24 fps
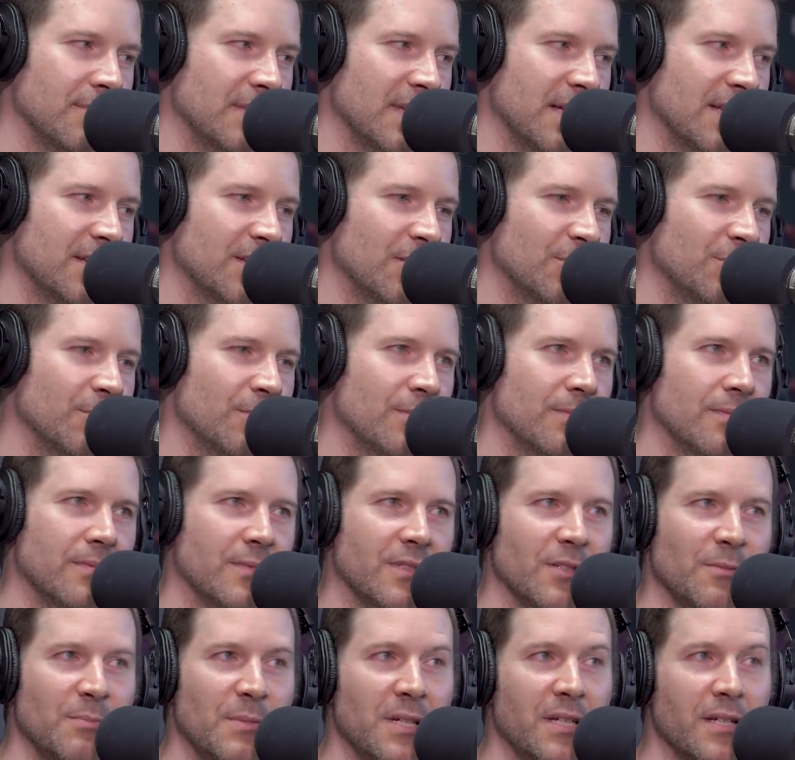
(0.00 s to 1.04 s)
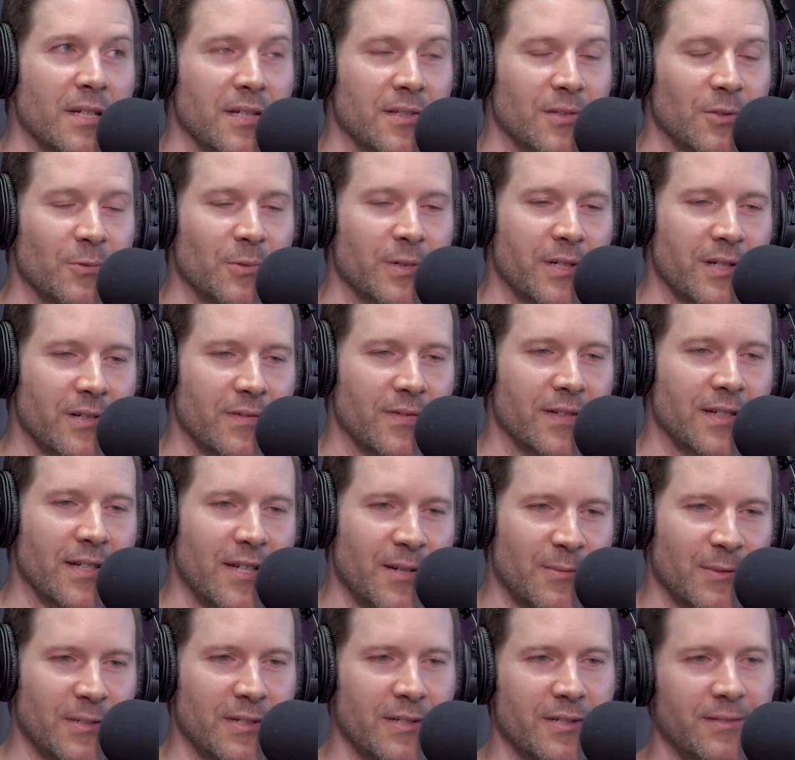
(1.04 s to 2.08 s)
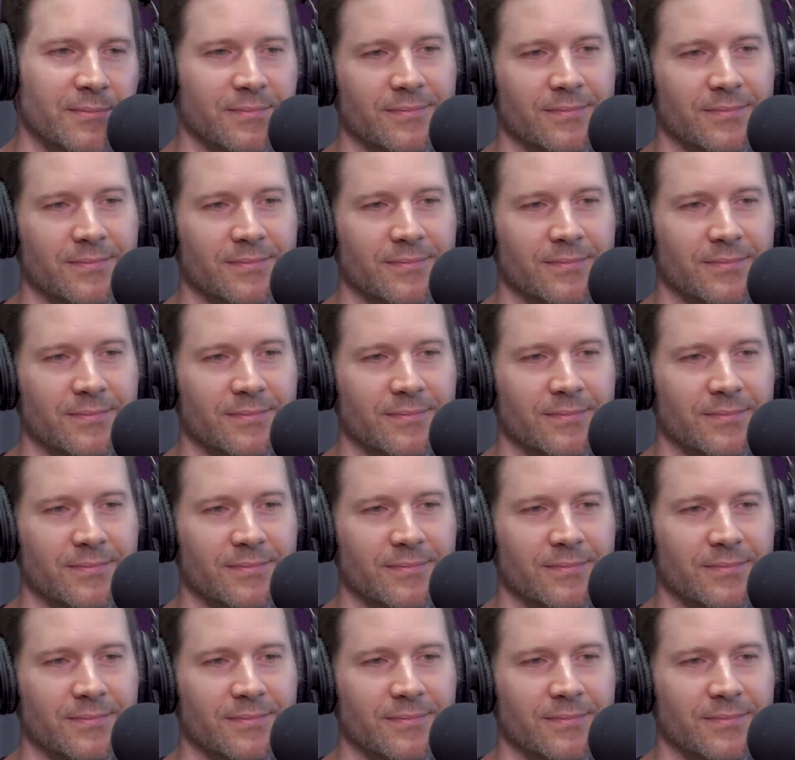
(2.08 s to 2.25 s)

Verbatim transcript: that's a to me that's a weird phenomenon.